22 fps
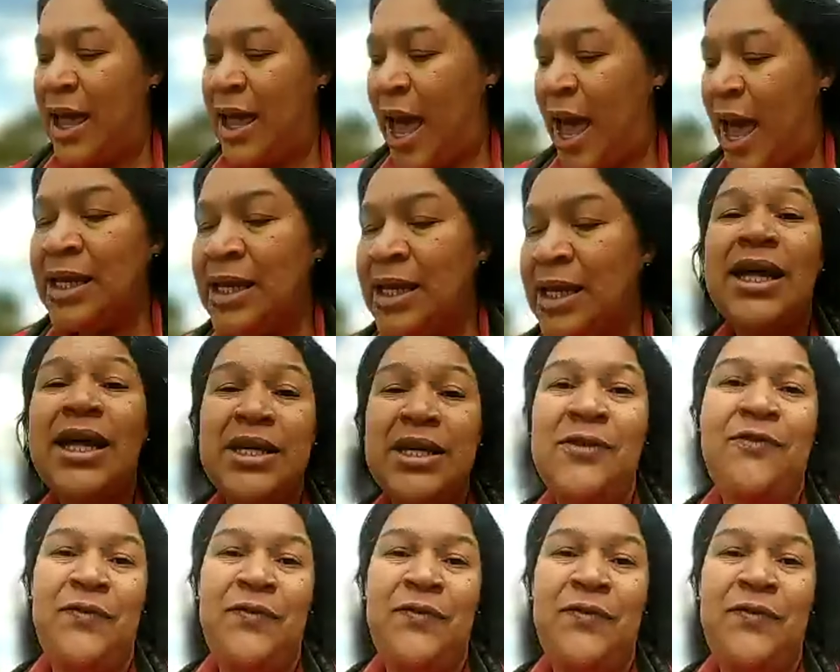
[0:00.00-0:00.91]

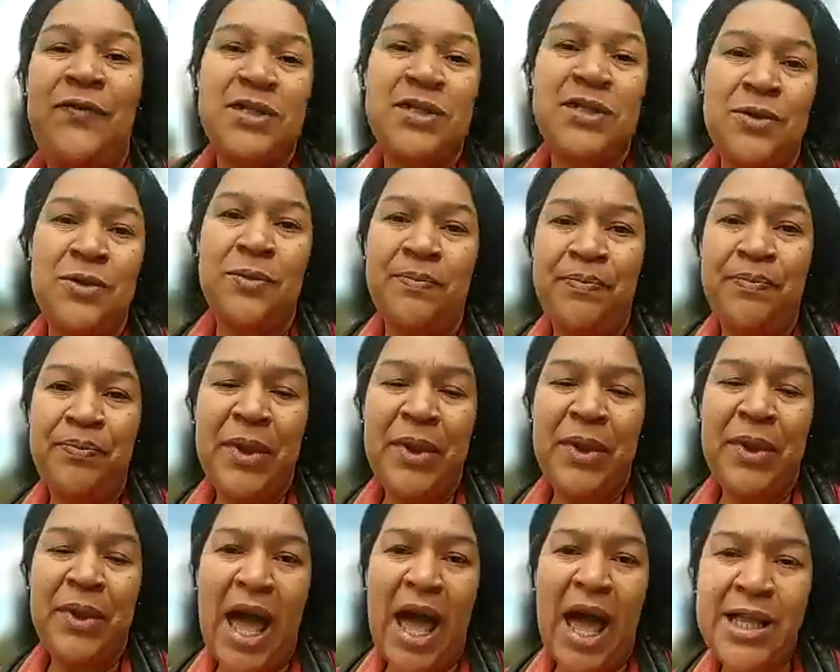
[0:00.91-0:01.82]

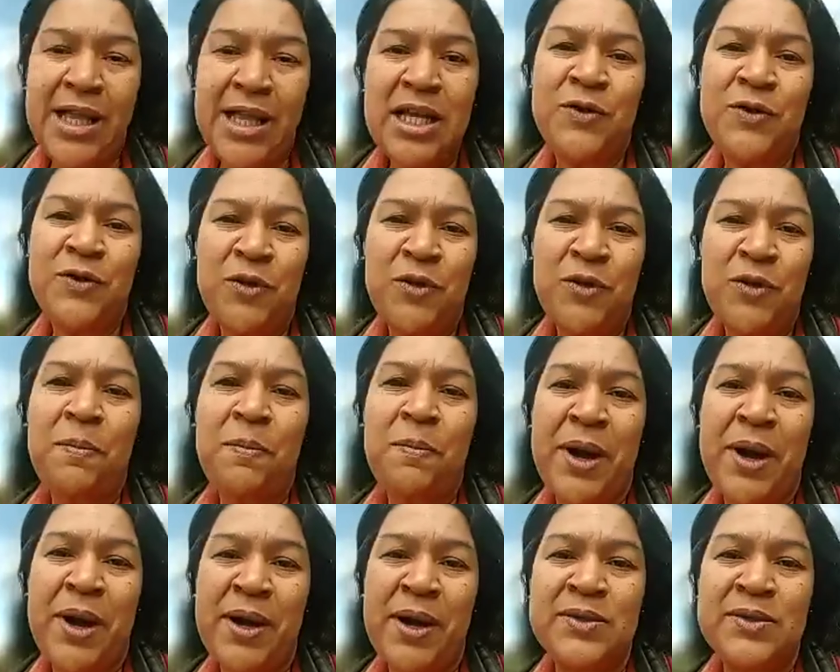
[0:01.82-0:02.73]
accommodated by it
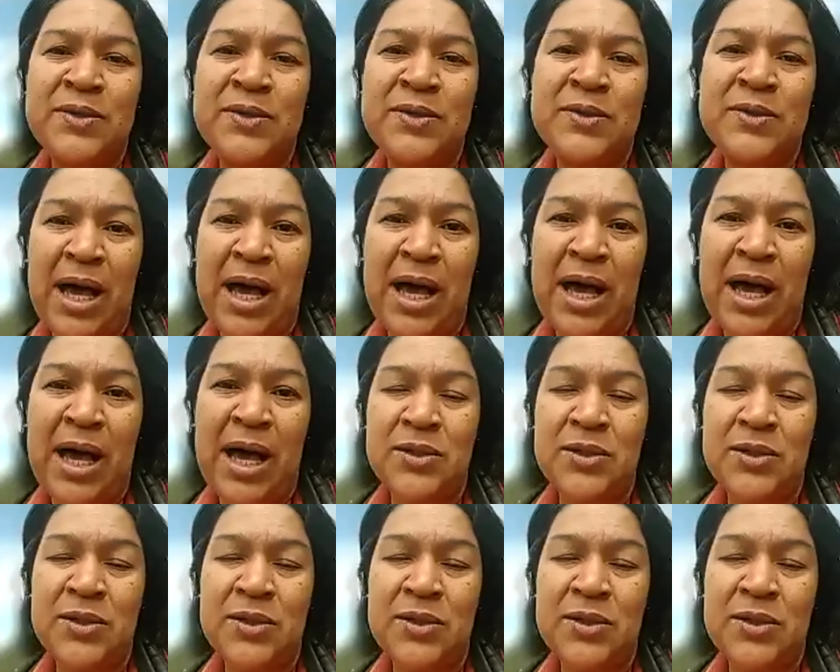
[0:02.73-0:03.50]
as well when we